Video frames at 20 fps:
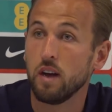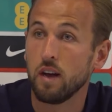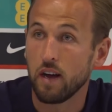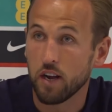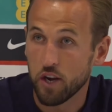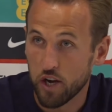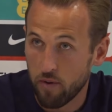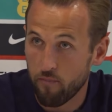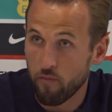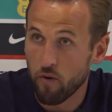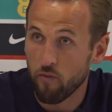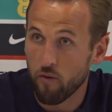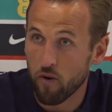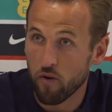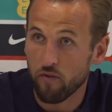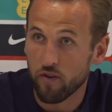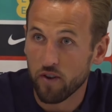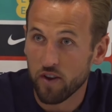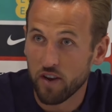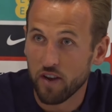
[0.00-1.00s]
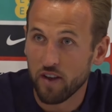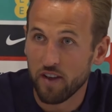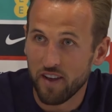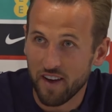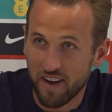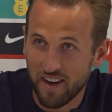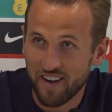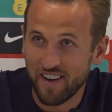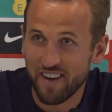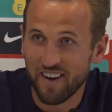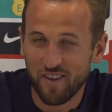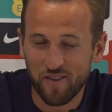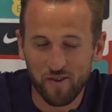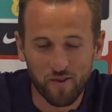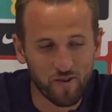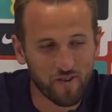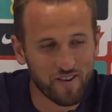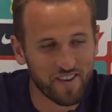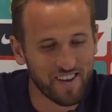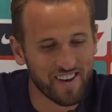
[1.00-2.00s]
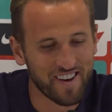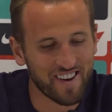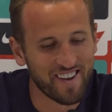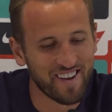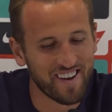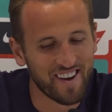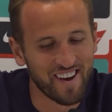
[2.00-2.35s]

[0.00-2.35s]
At Shamrock Rovers? Yeah, I do, yeah.